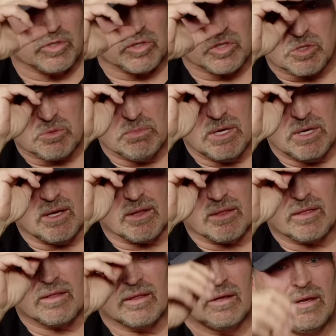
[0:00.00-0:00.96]

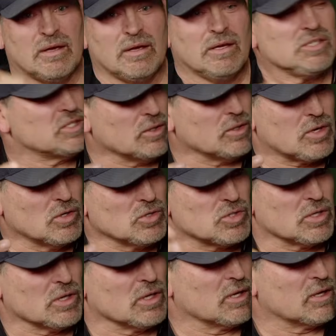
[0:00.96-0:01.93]
Smith, still
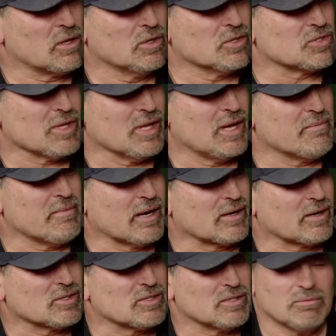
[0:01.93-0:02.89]
coaching the league, closest
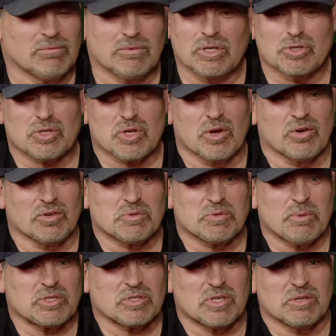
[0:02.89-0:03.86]
linebackers. And we used to go to a
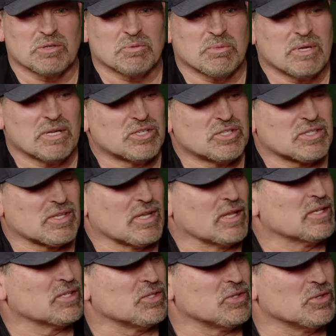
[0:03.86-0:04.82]
special teams meeting just to
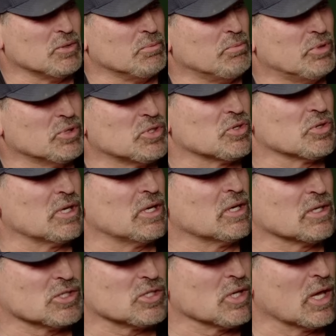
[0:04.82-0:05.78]
listen to him butcher the
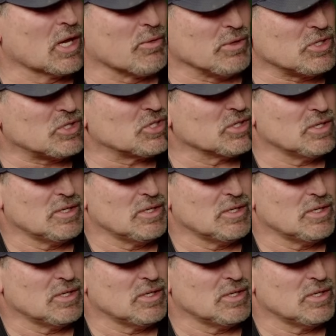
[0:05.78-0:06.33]
English language.